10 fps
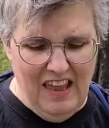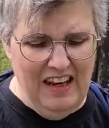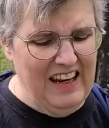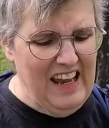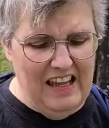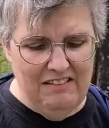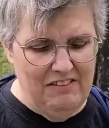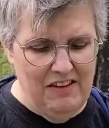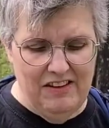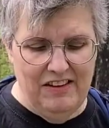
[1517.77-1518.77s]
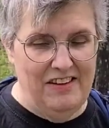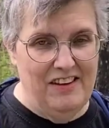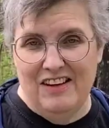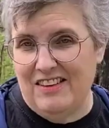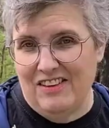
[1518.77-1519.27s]
And again,
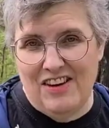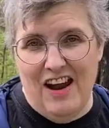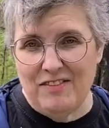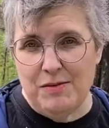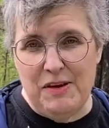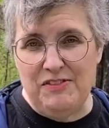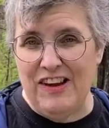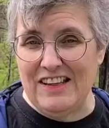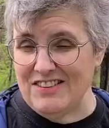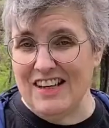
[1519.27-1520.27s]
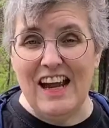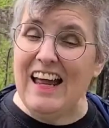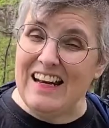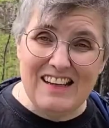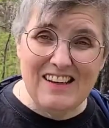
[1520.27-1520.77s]
it doesn't have to be fancy,
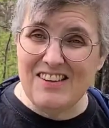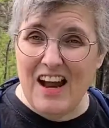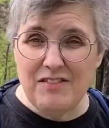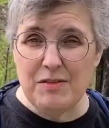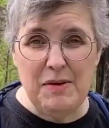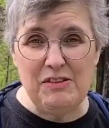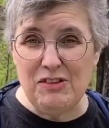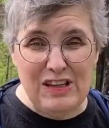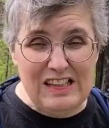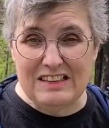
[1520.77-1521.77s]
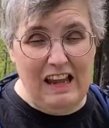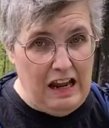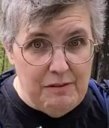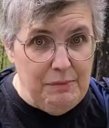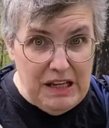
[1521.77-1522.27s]
and it doesn't have to be real
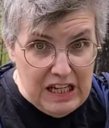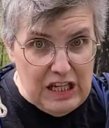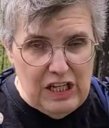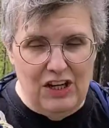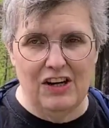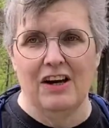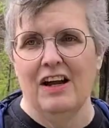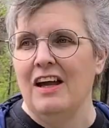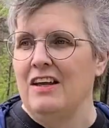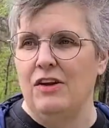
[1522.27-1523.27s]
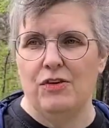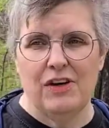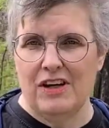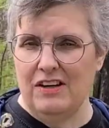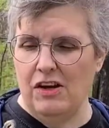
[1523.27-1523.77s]
camping gear. You
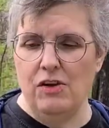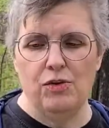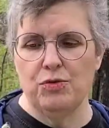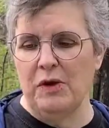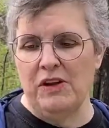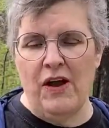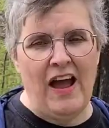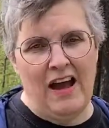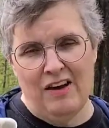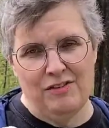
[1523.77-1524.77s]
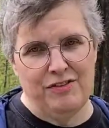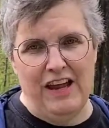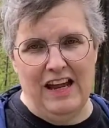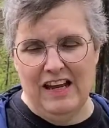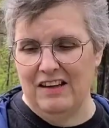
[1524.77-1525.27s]
can use what you have
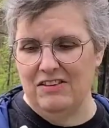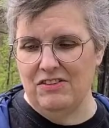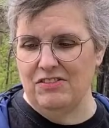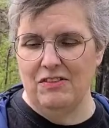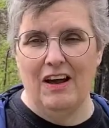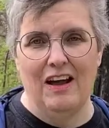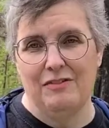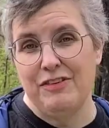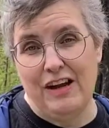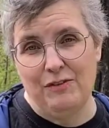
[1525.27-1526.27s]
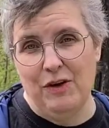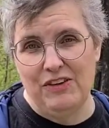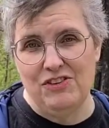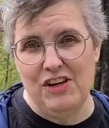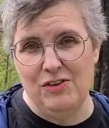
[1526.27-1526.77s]
and find
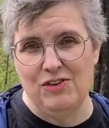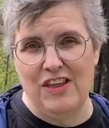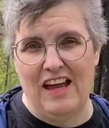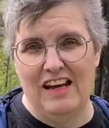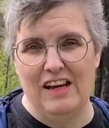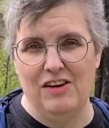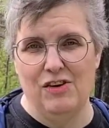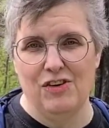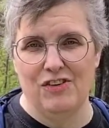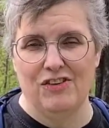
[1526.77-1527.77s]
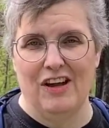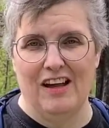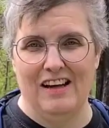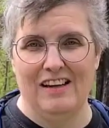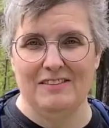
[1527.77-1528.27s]
ways to use that in your
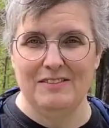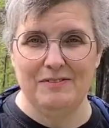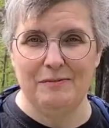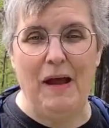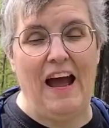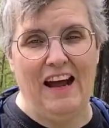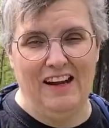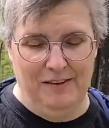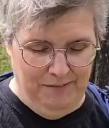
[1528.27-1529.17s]
pack.